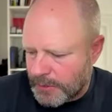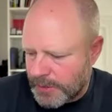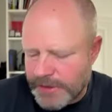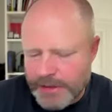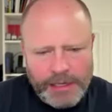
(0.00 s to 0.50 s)

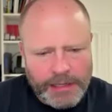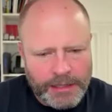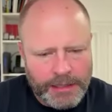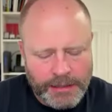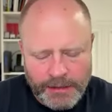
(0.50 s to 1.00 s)
with
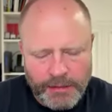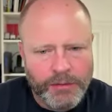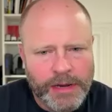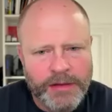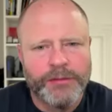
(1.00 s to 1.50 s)

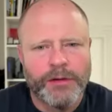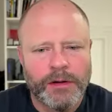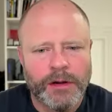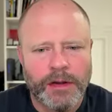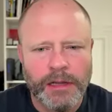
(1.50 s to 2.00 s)
Greg
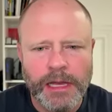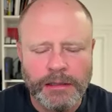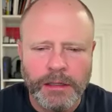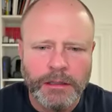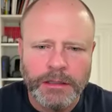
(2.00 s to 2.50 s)
for a lot
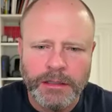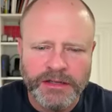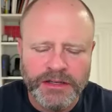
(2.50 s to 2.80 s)
longer.